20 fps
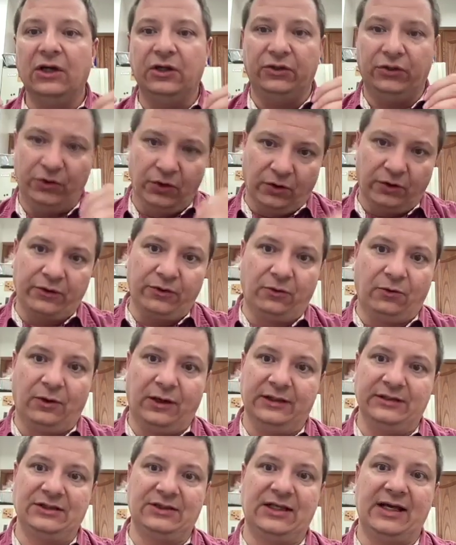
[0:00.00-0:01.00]
You're the
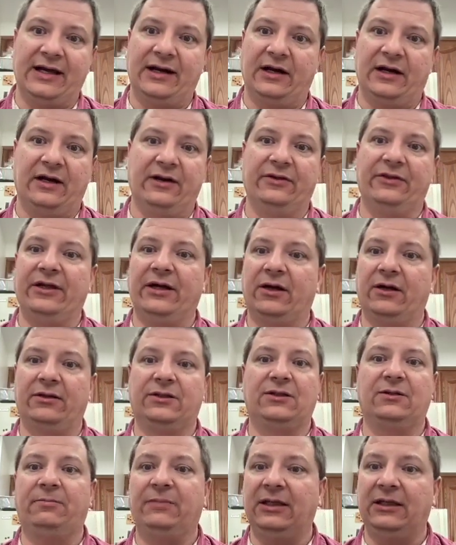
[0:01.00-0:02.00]
ones that are there
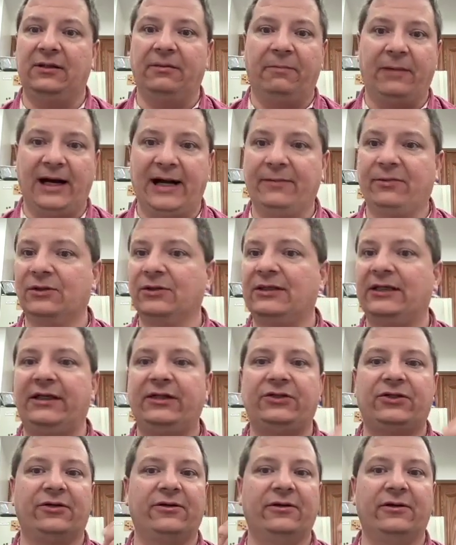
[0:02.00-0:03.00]
to be the Bible
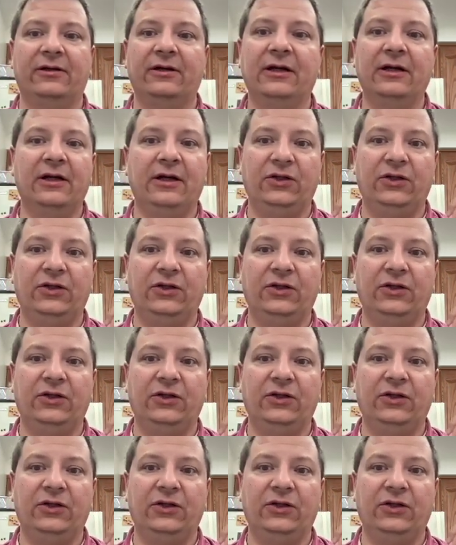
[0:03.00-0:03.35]
teacher.